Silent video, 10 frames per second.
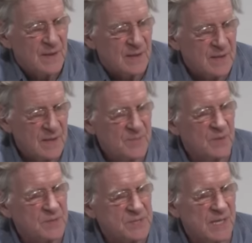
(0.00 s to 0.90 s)
A
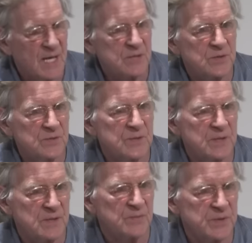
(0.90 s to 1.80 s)
karma was an action you
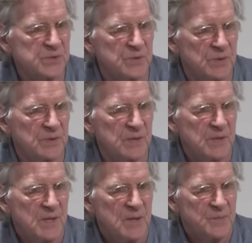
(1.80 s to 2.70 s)
did in a
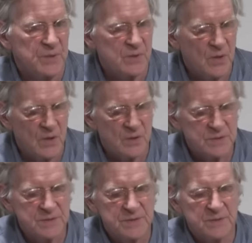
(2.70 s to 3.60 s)
ritual
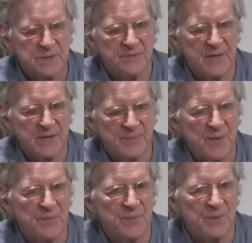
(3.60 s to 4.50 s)
because the
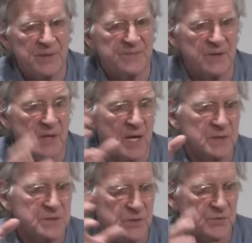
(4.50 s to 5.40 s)
Vedic people believed the
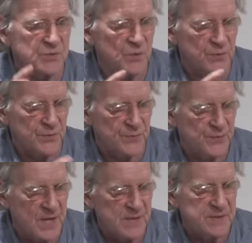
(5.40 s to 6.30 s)
gods controlled your
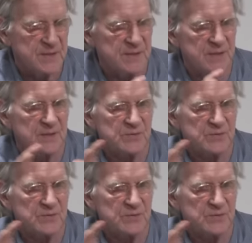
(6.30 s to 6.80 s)
fate and they